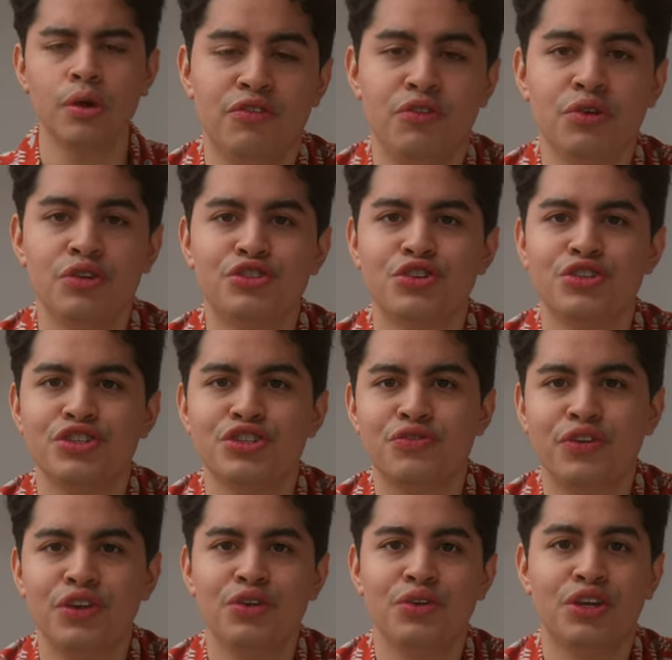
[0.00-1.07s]
If you enjoyed this
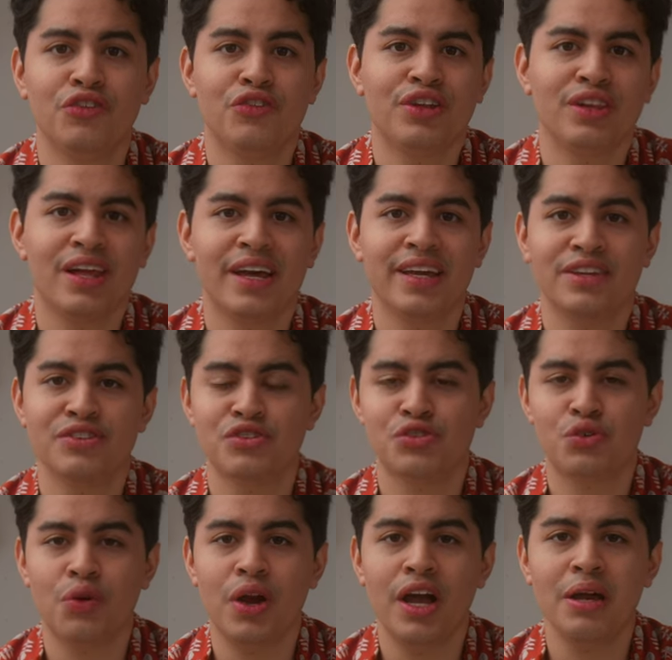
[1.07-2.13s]
video, give it a like and
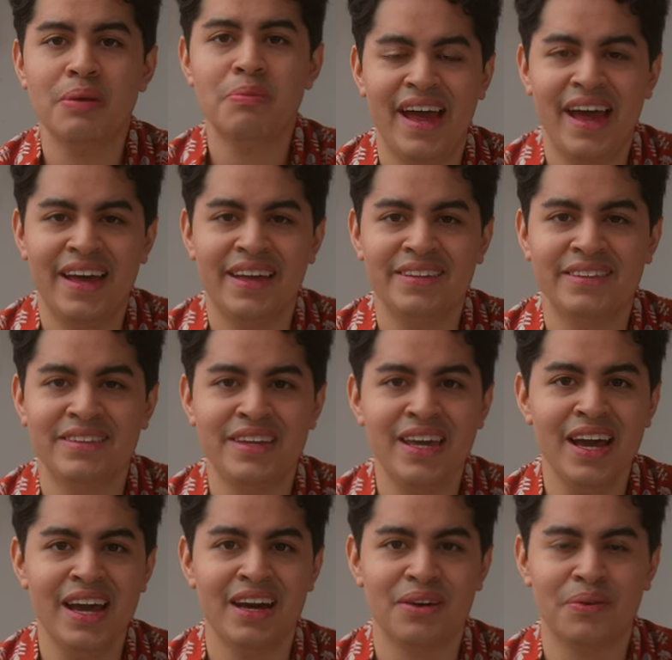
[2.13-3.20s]
subscribe. And
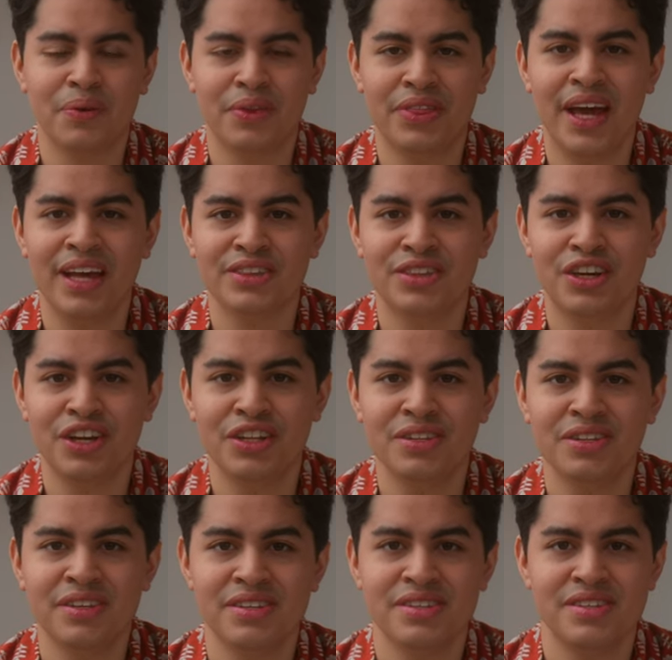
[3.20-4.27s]
yeah, with that
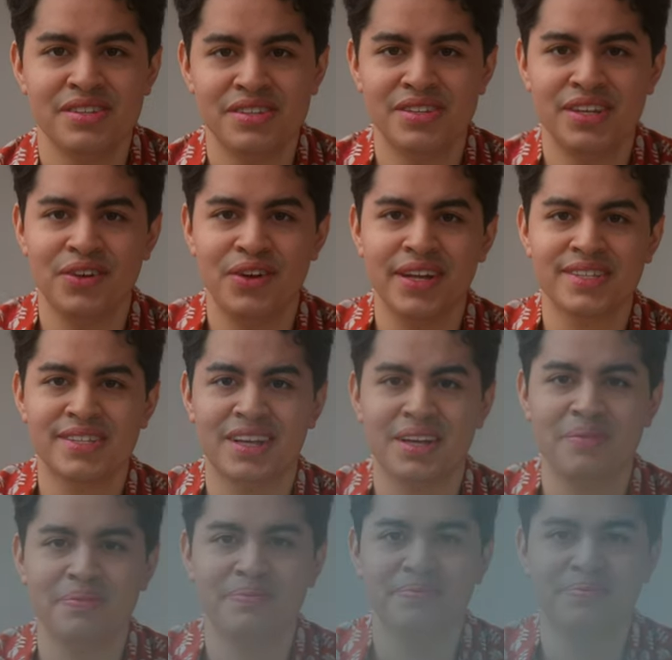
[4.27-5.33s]
done, see you next
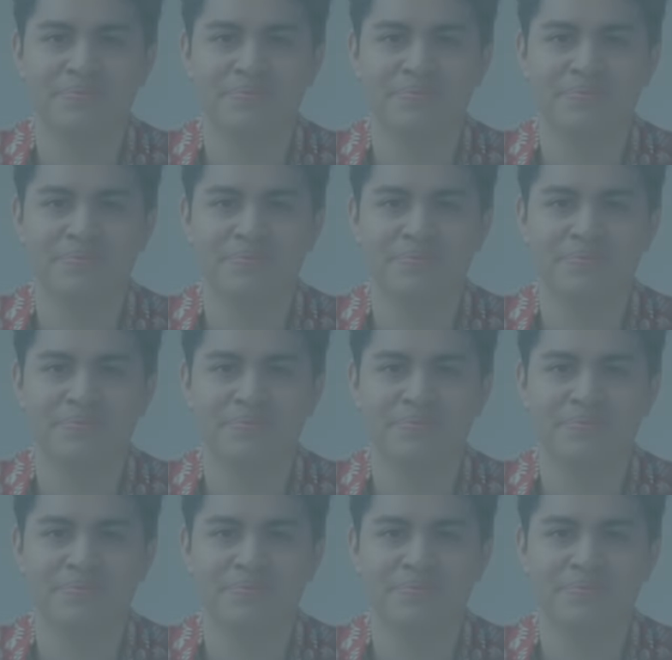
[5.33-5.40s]
time.